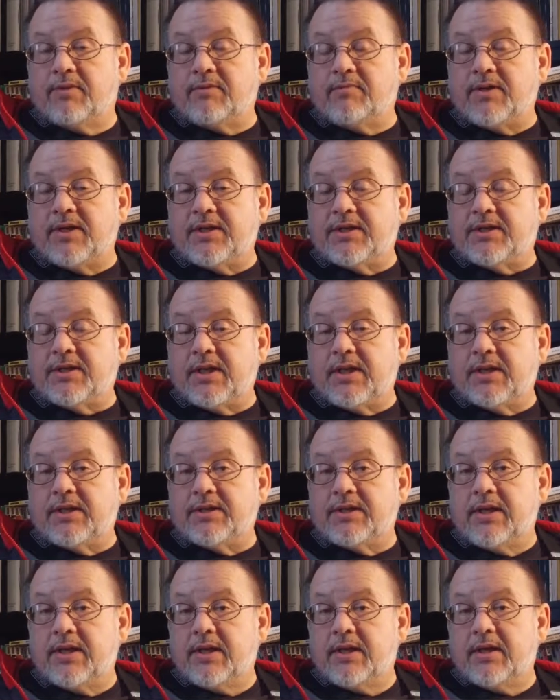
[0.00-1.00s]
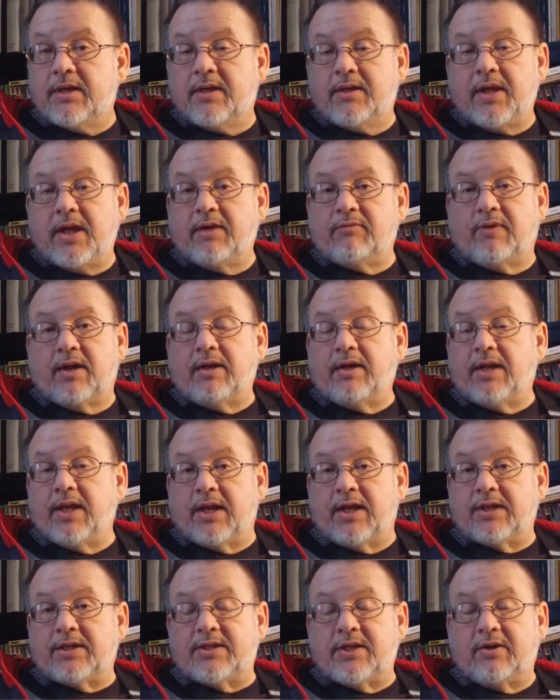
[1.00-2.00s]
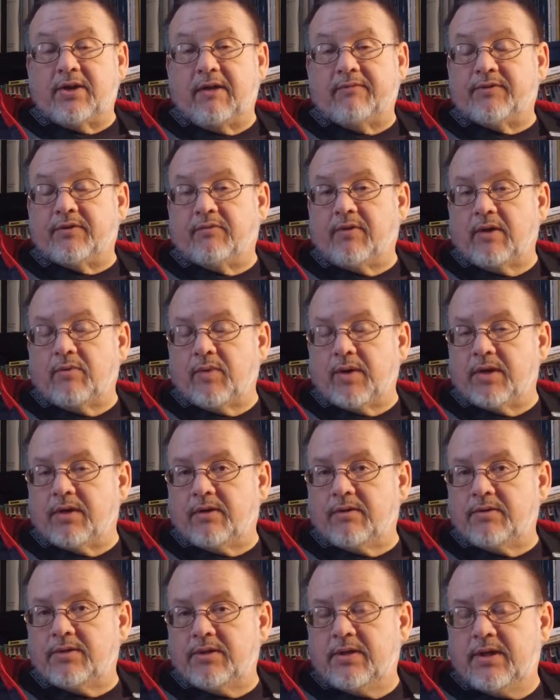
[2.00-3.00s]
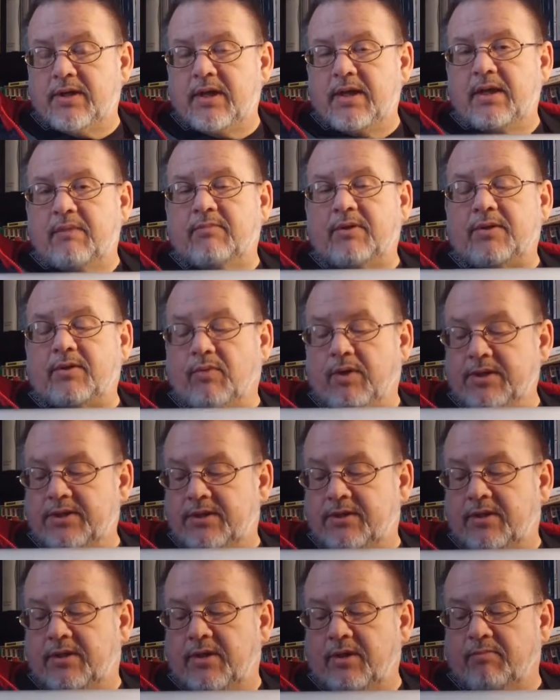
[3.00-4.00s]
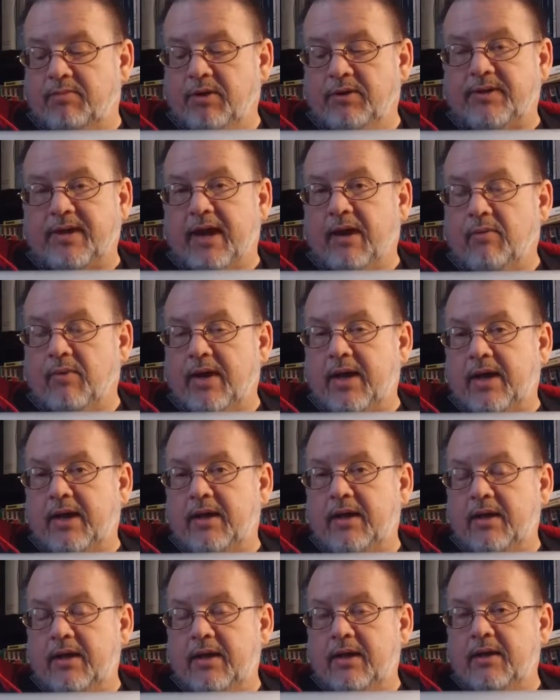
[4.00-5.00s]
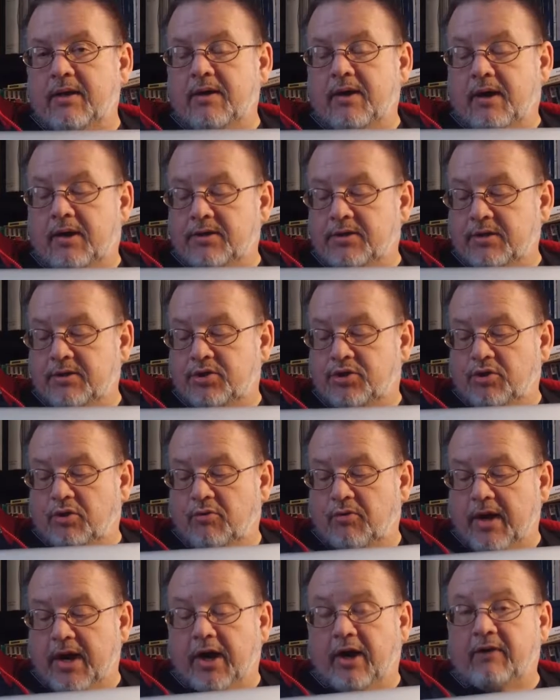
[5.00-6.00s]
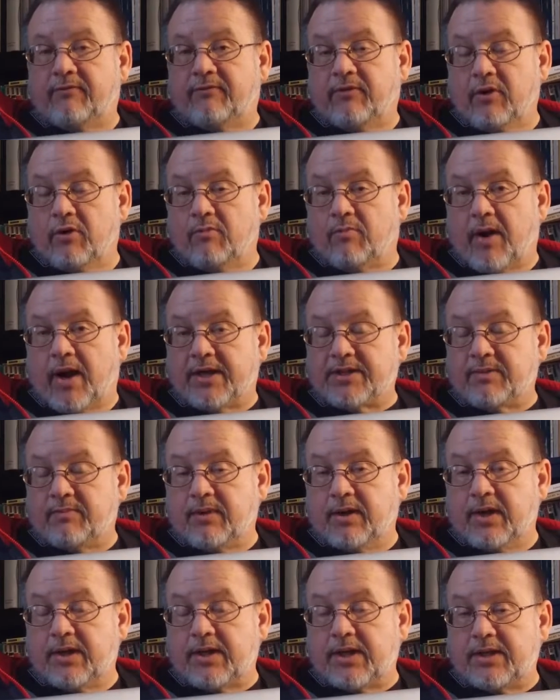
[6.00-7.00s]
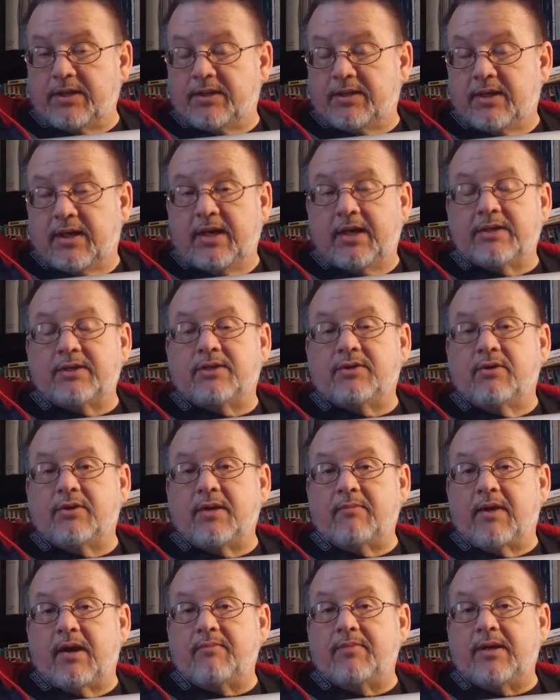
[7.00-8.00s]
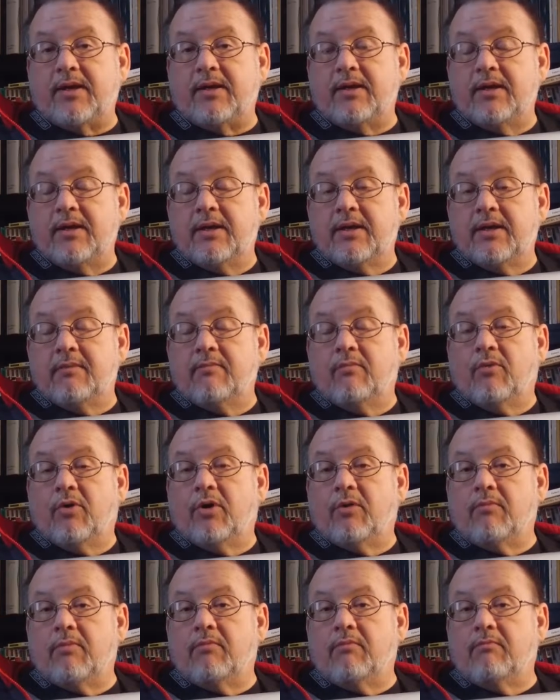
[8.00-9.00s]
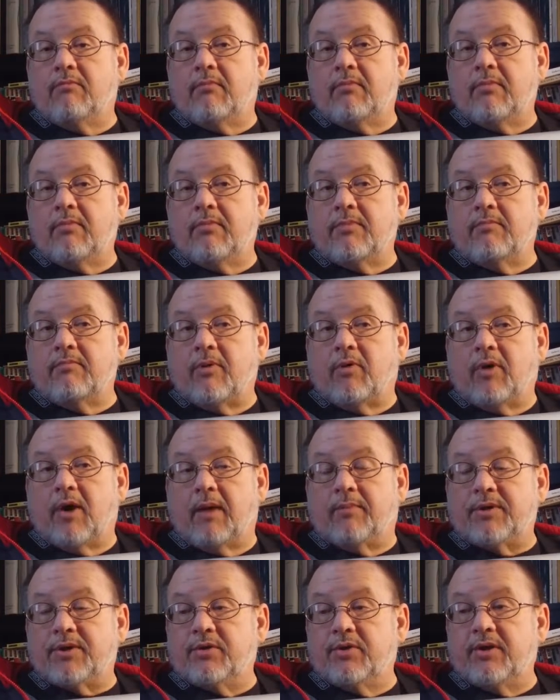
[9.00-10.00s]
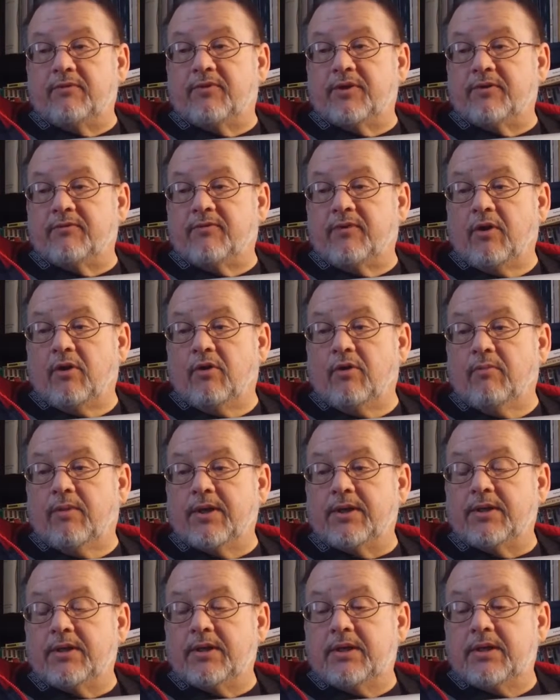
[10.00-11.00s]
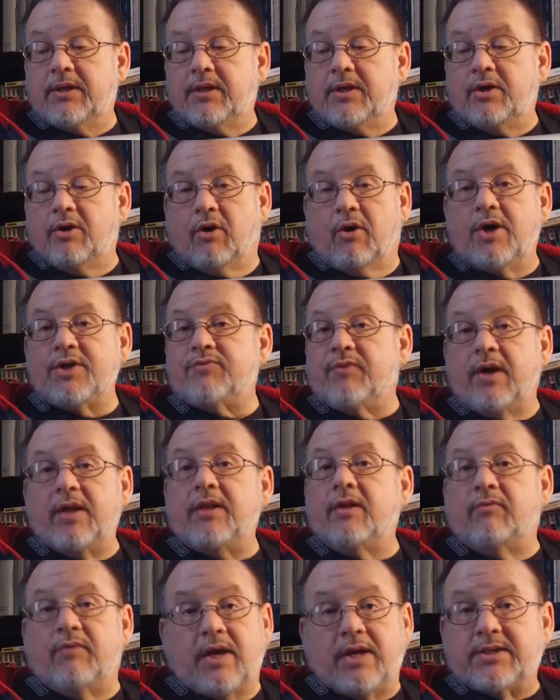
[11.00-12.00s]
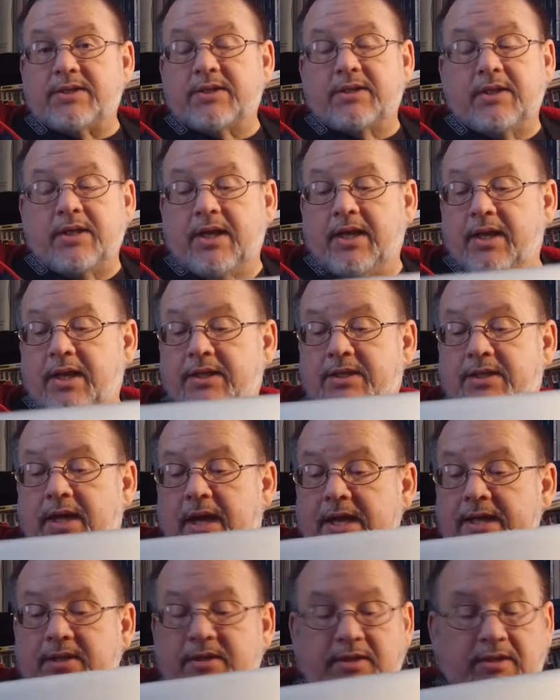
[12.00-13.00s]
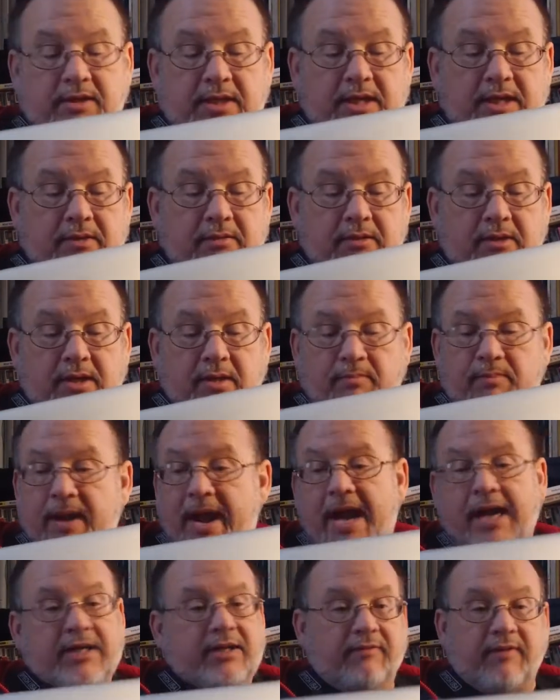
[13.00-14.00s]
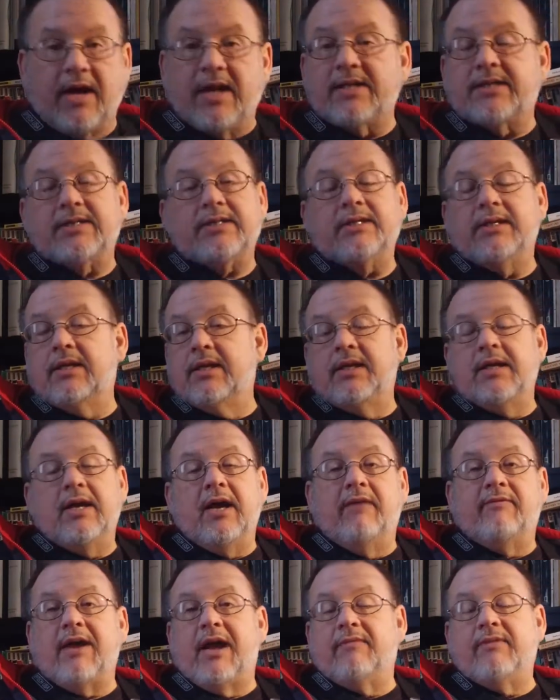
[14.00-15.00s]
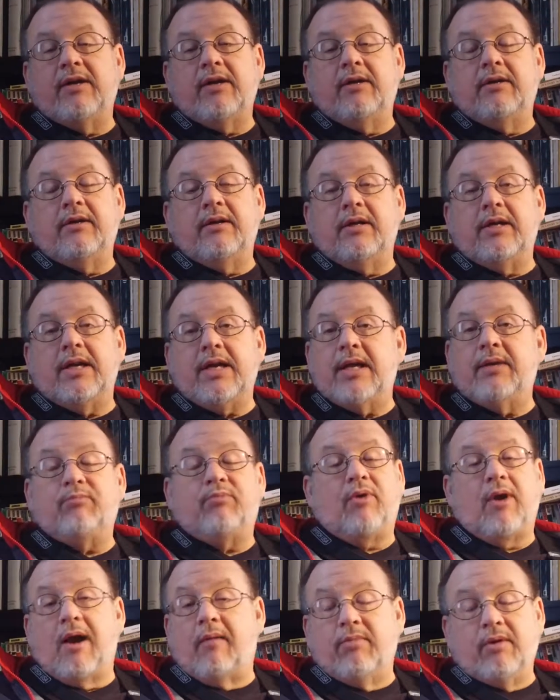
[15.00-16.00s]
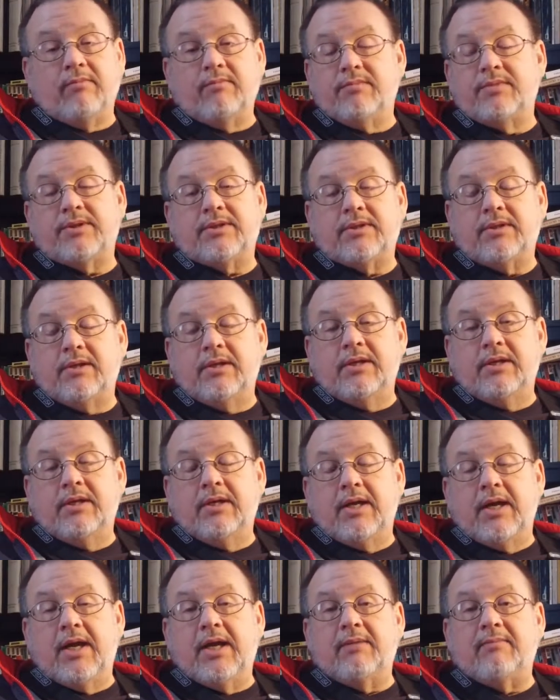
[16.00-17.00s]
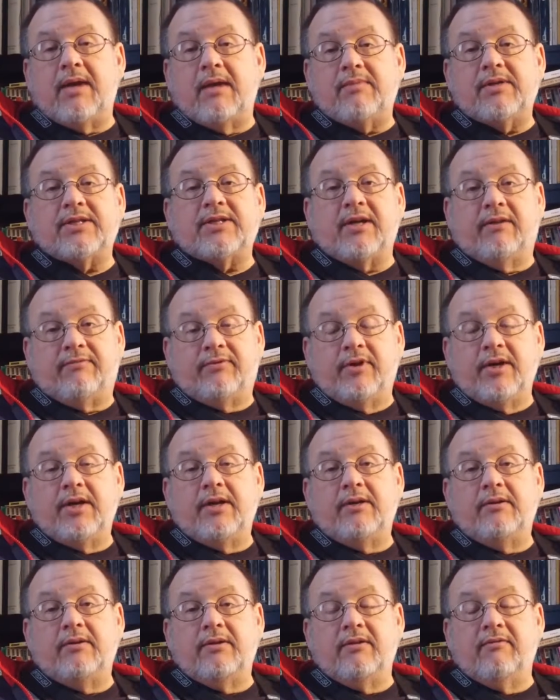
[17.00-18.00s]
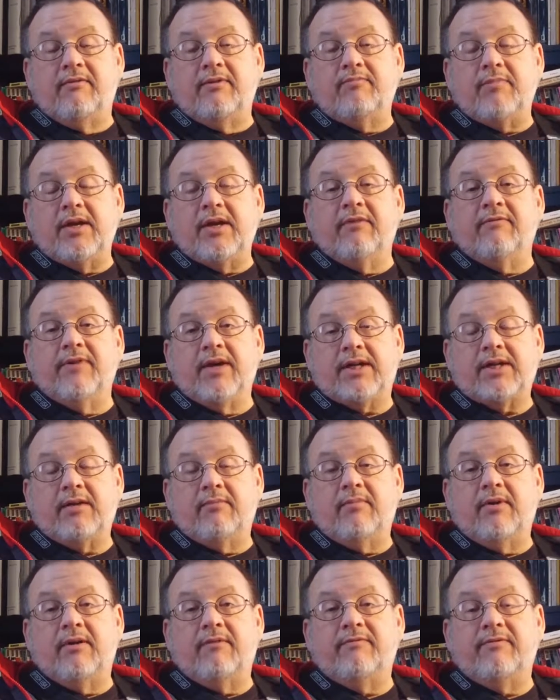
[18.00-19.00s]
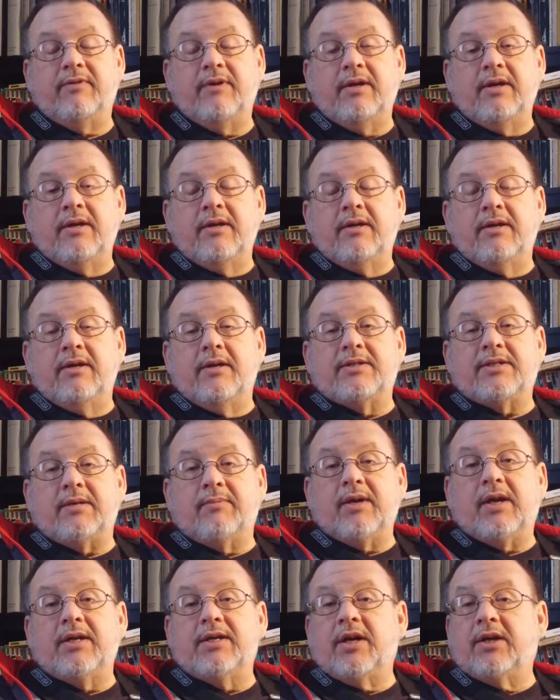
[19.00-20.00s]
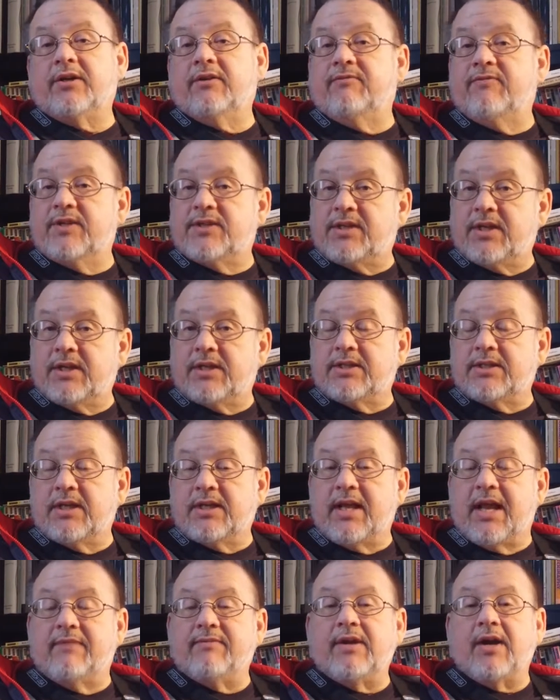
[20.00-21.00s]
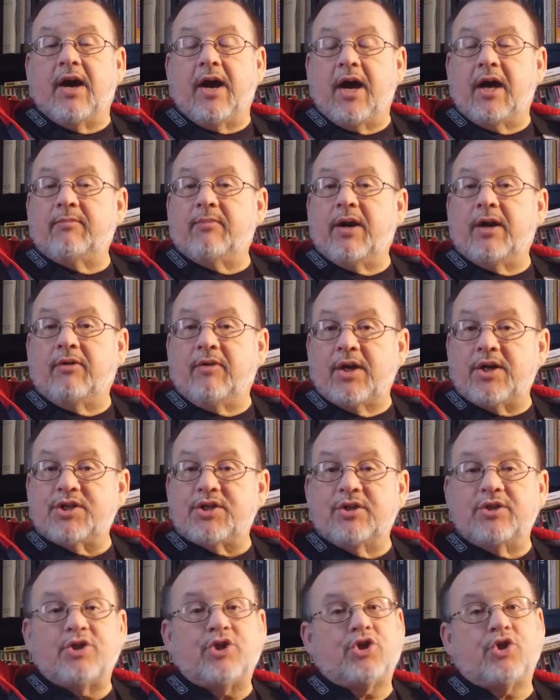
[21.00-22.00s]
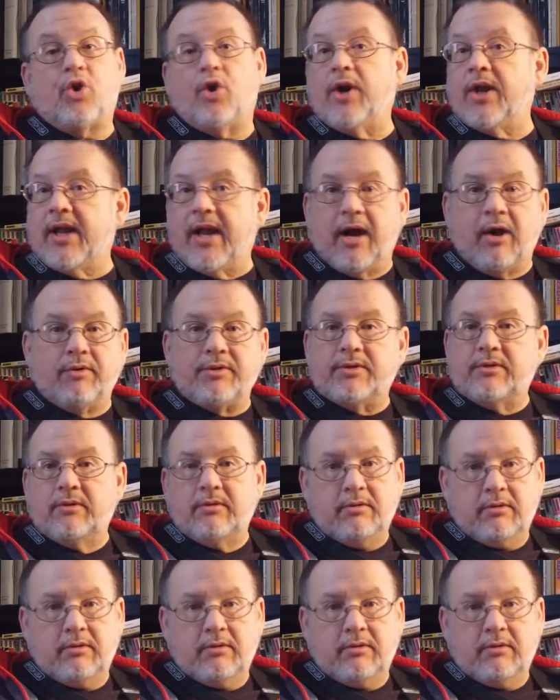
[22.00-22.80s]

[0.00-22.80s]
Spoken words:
PCs, they can run Linux. They don't have to run Windows. But the ones that are built that way are to show airflow possibilities, and so they might be more opportunity for it to flow. But you're always running the risk in a tightly compact device of having heat problems and maybe being a victim of semiconductor physics and having ion migration shorting out